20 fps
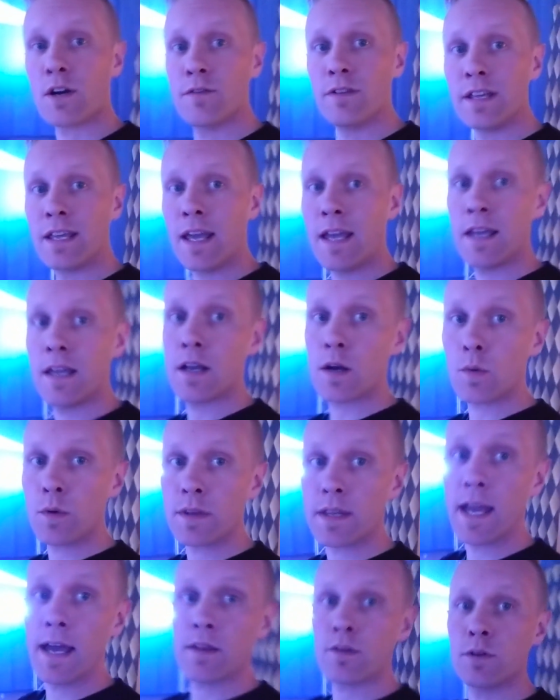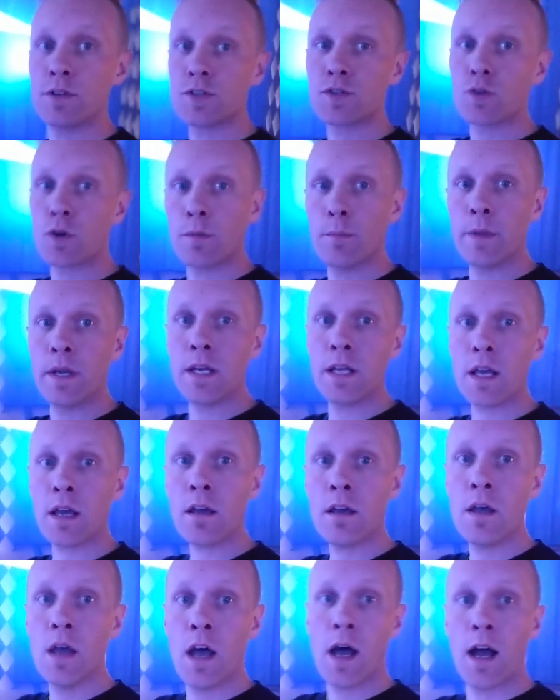RVK here with Gathering Storm
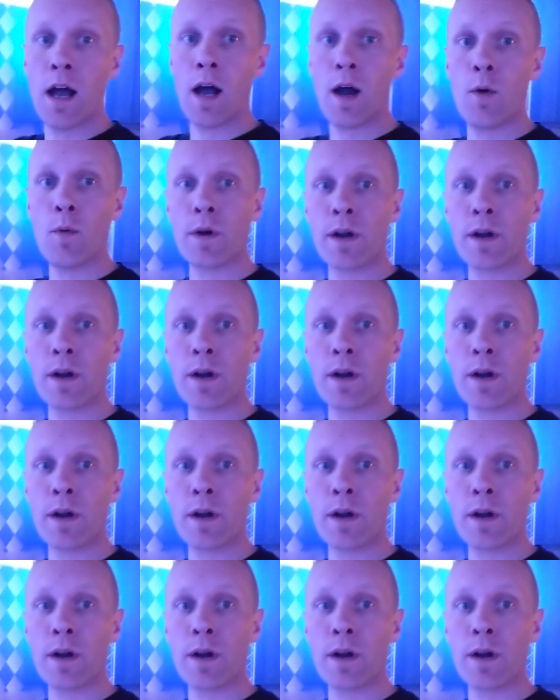Media. Uh,